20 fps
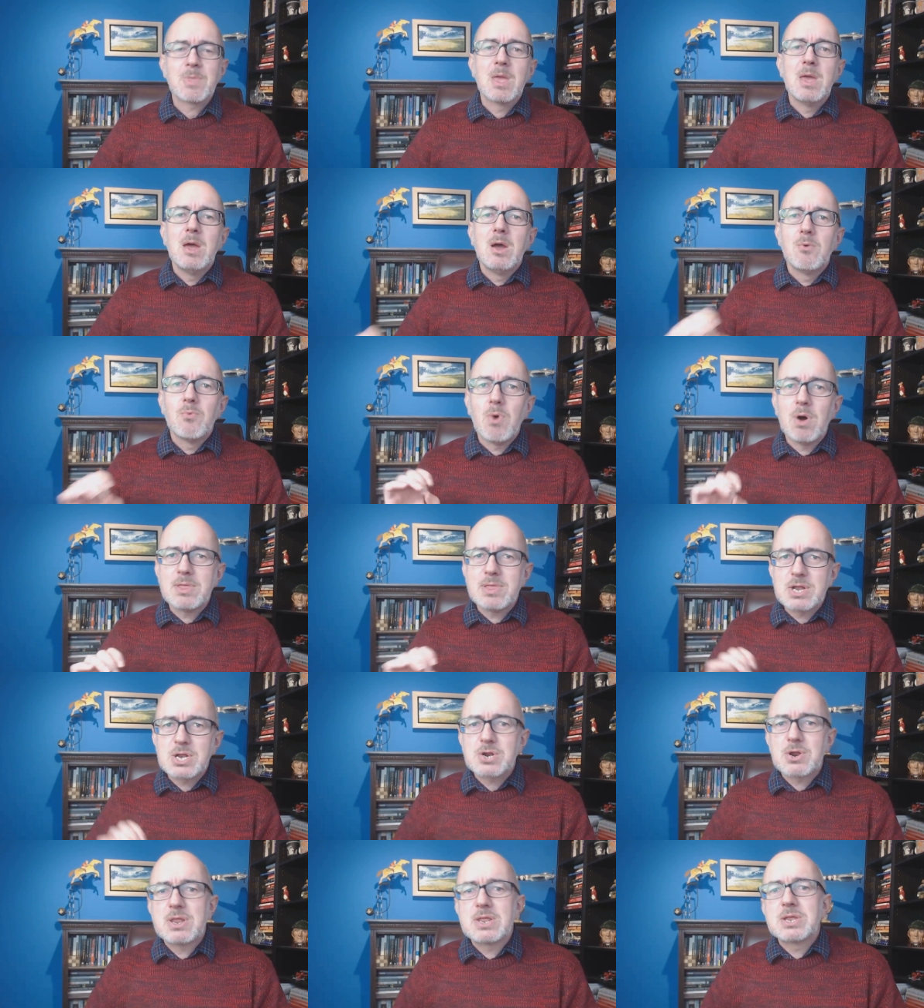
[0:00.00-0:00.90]
What they're
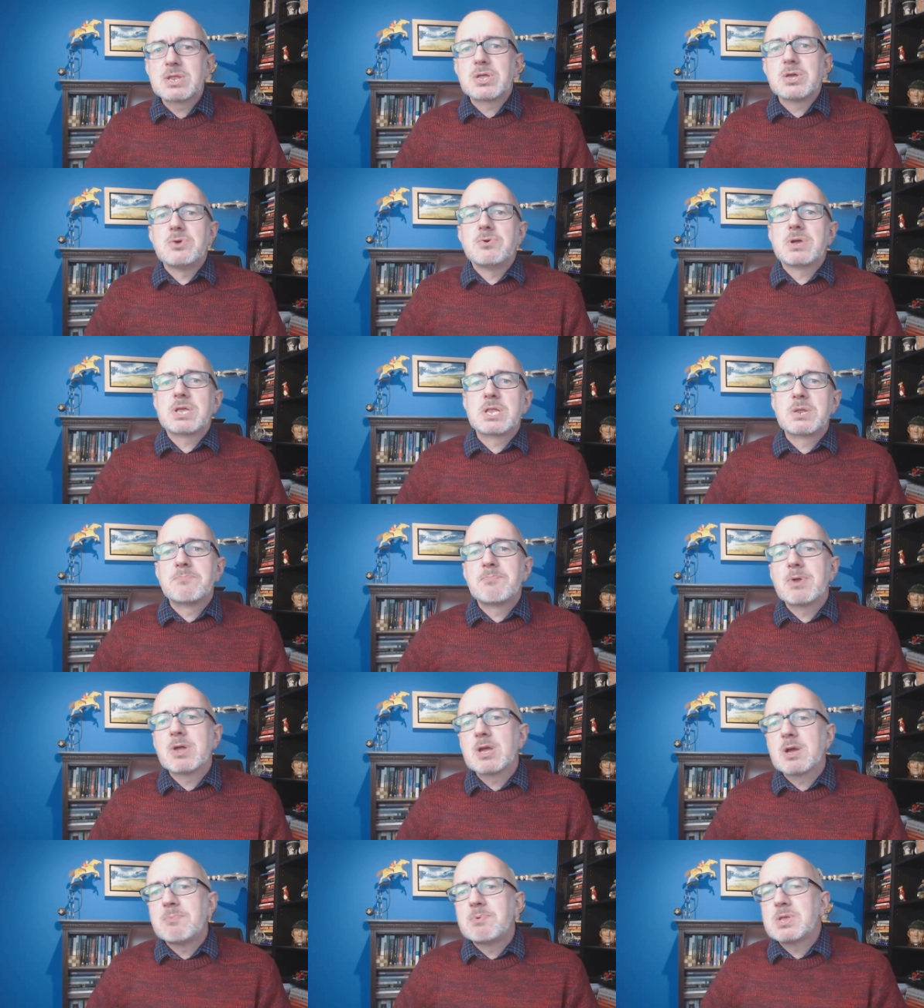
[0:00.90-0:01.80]
trying to do is to
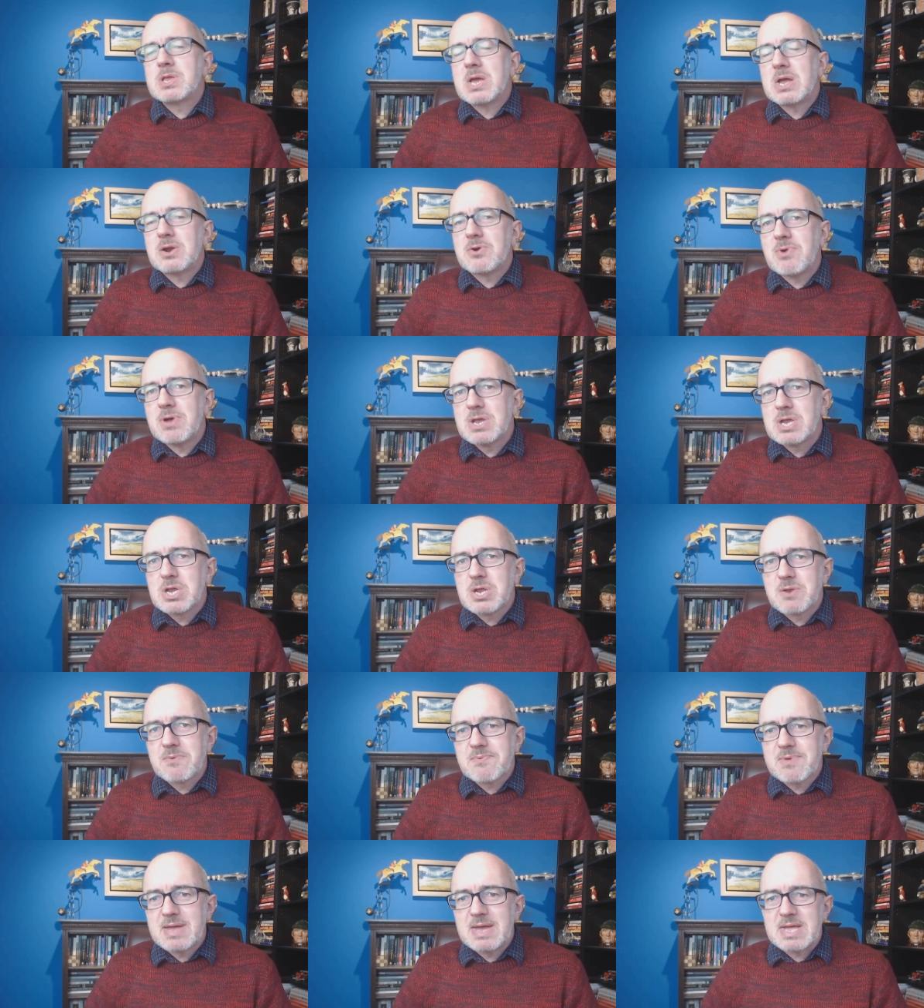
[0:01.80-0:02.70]
bring up a generation
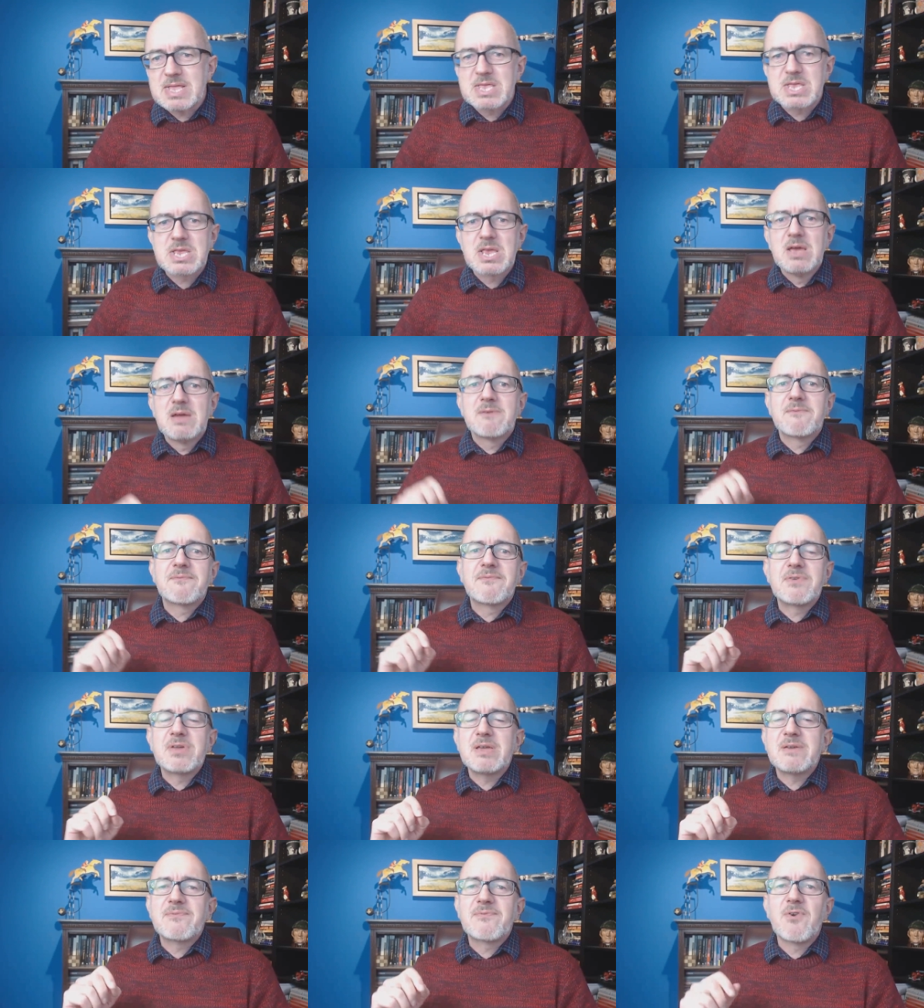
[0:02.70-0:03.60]
of kids
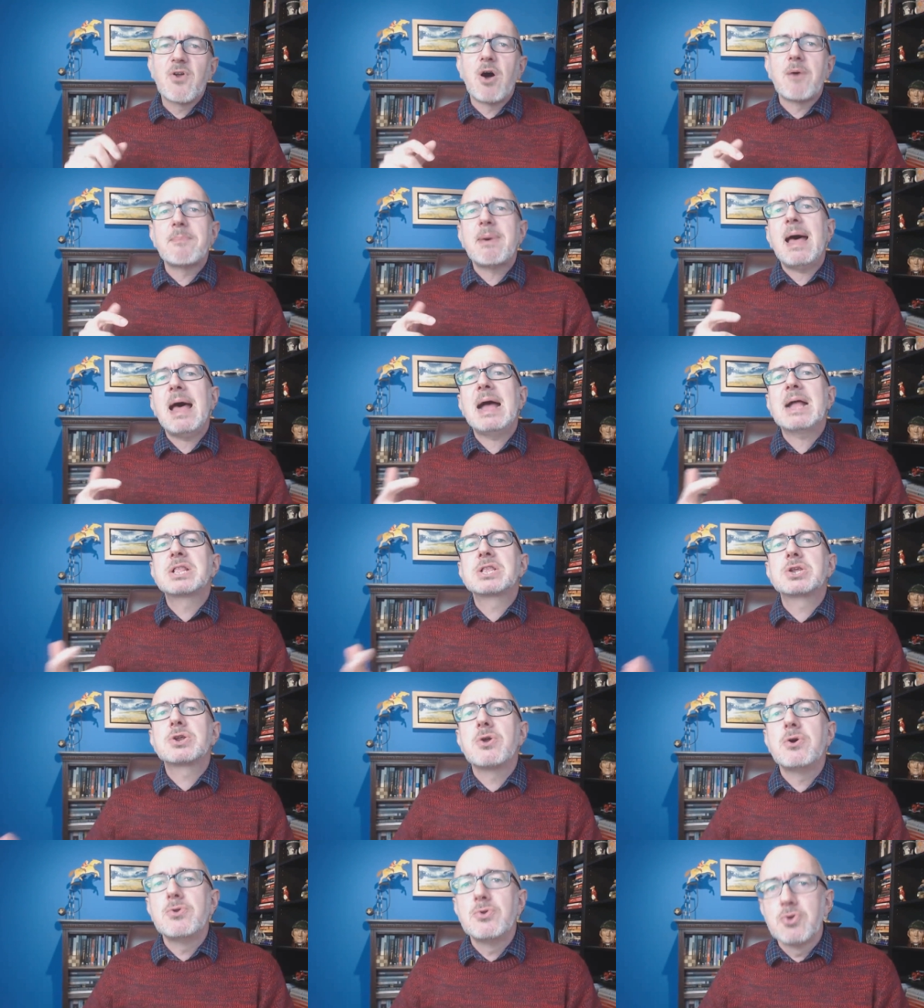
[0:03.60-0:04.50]
free from
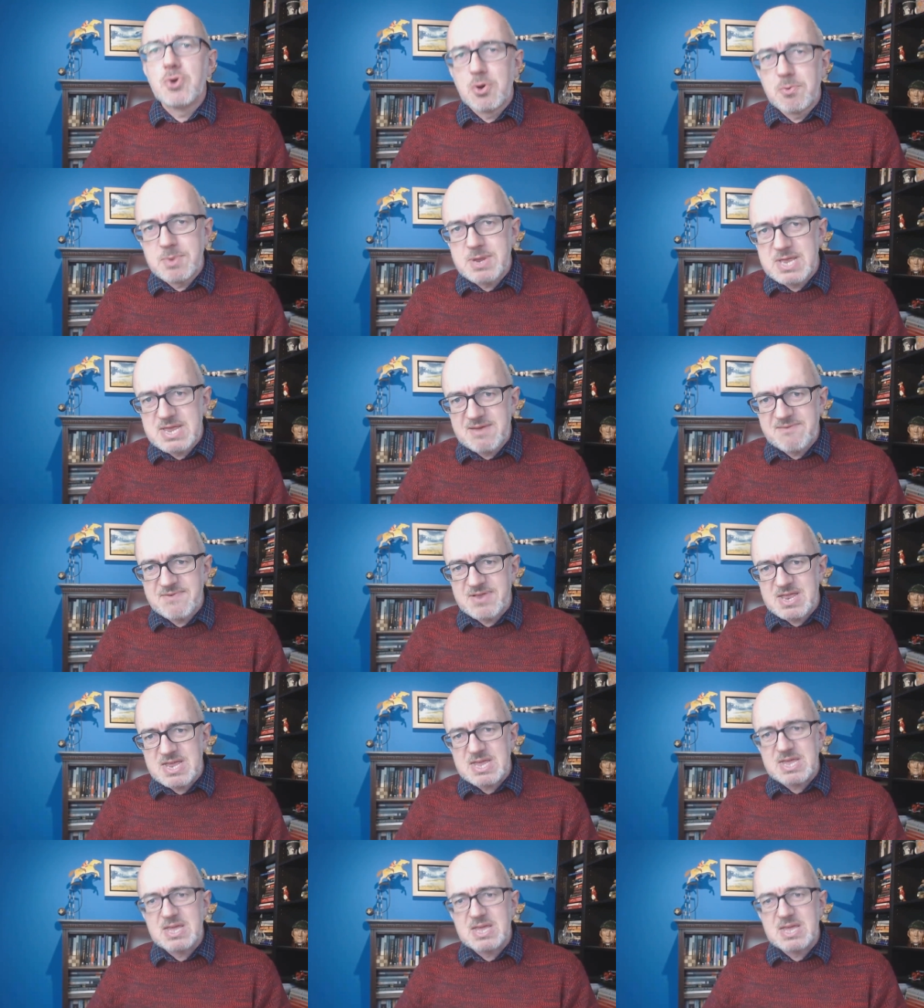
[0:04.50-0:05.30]
heteronormativity,